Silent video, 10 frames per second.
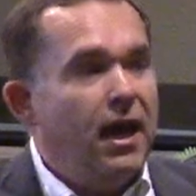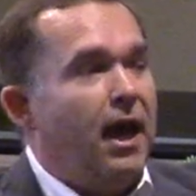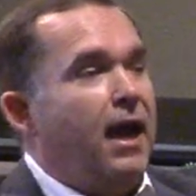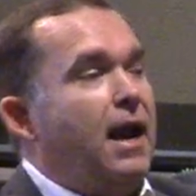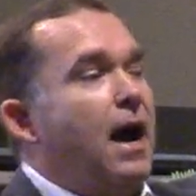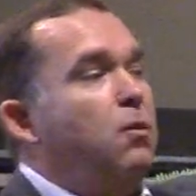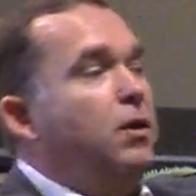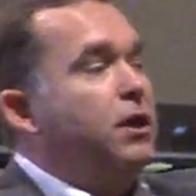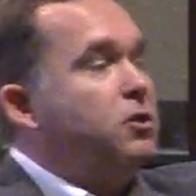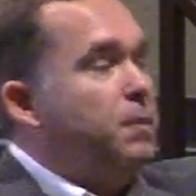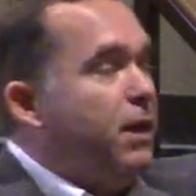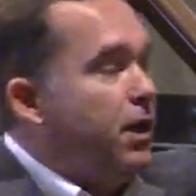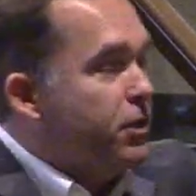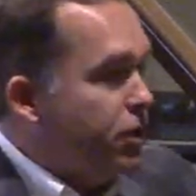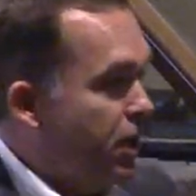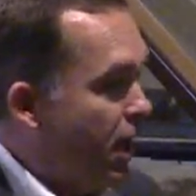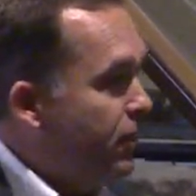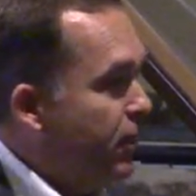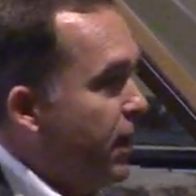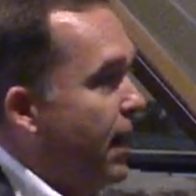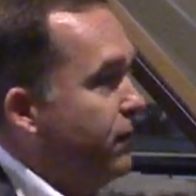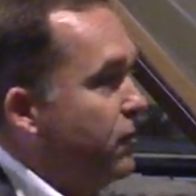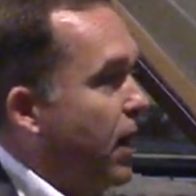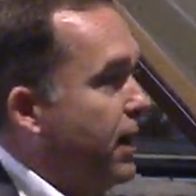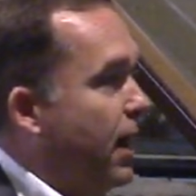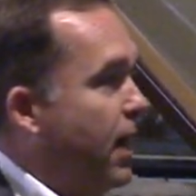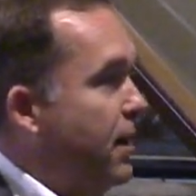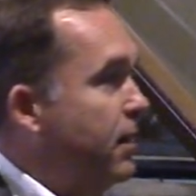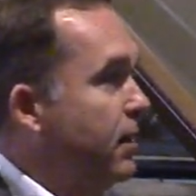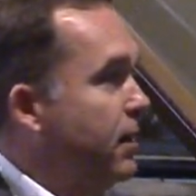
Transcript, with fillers: and I would experience nothing after I died,